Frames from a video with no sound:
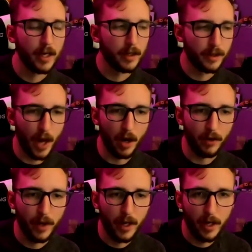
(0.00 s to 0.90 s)
No,
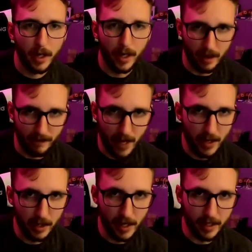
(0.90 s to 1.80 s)
I got
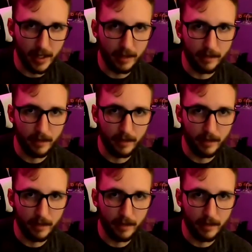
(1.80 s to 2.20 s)
very lucky.